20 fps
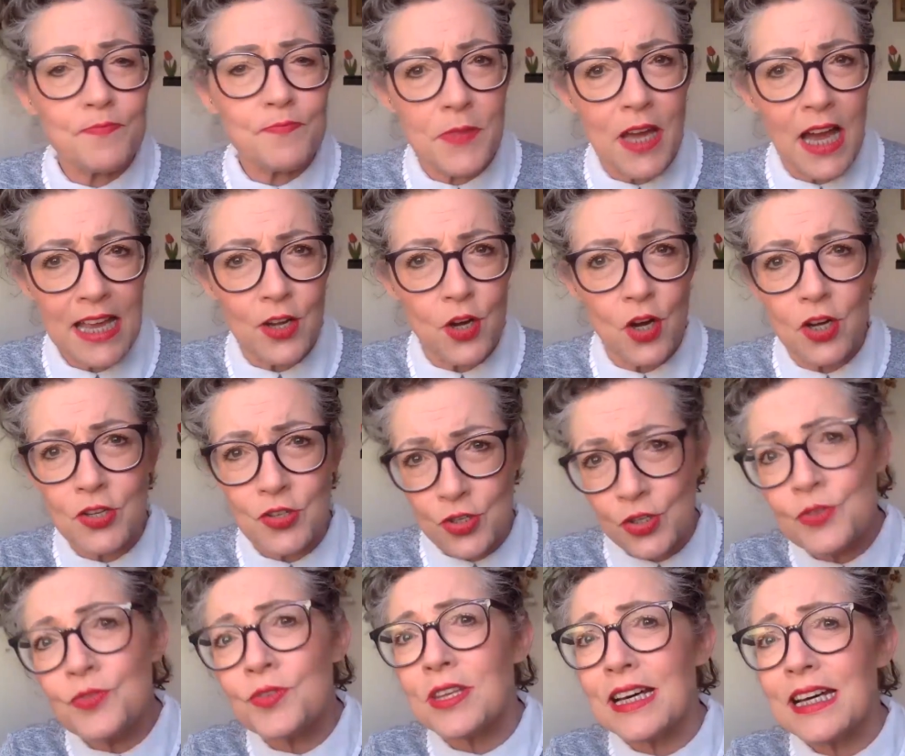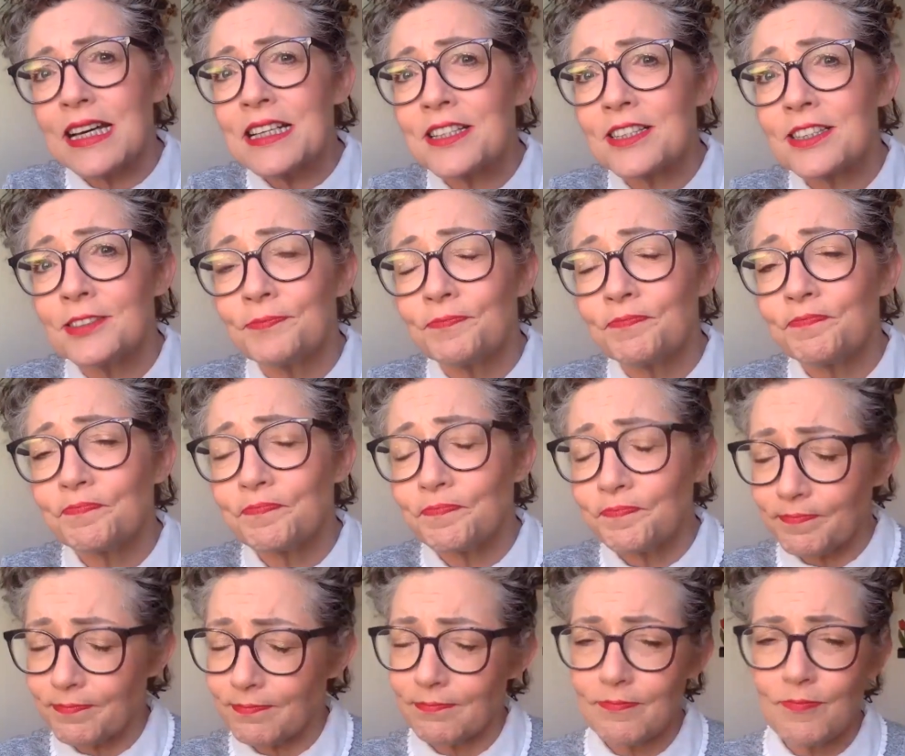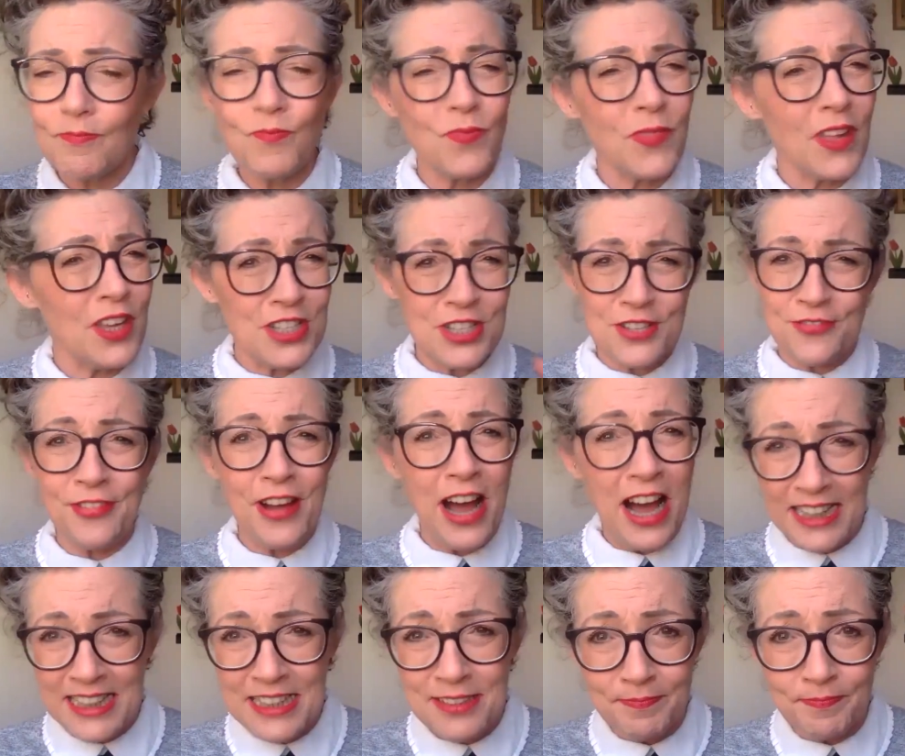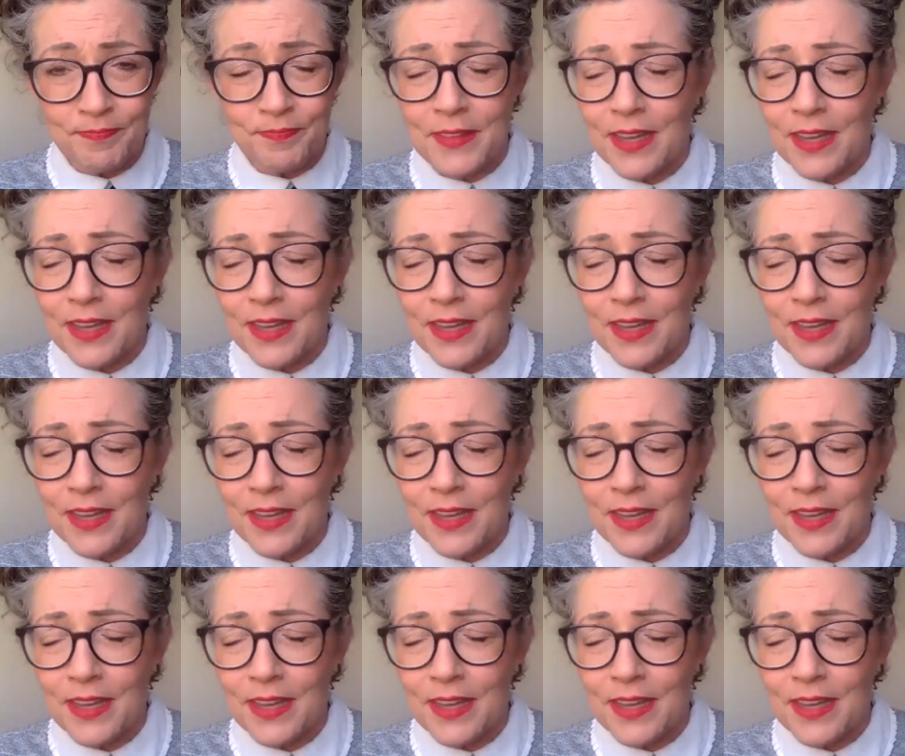I can't do that. It's fine.